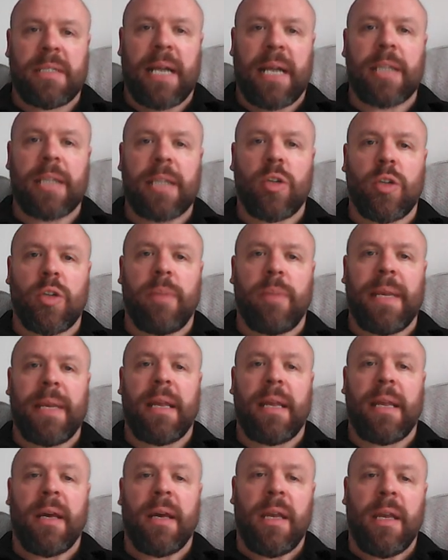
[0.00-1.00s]
That is going to be
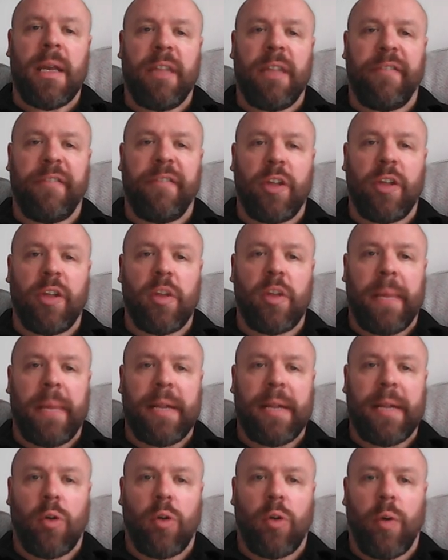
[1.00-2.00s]
the, the
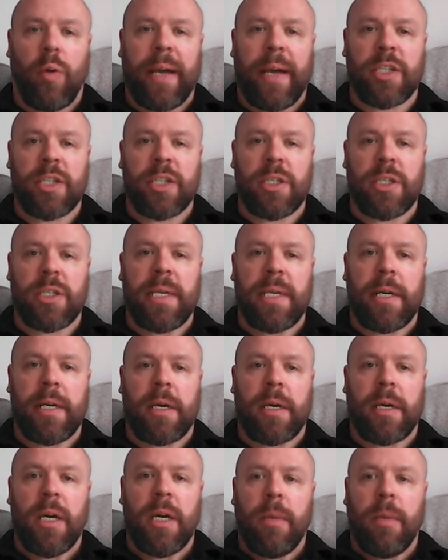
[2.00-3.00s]
fundamental question
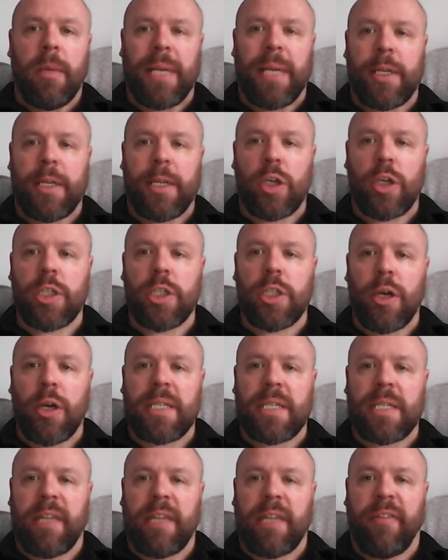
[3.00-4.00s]
here. But it does look
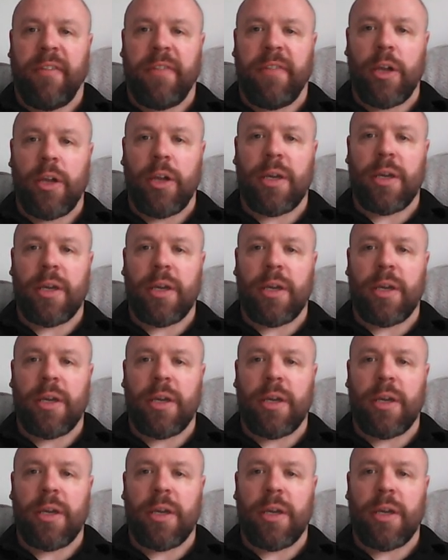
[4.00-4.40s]
as if, if you look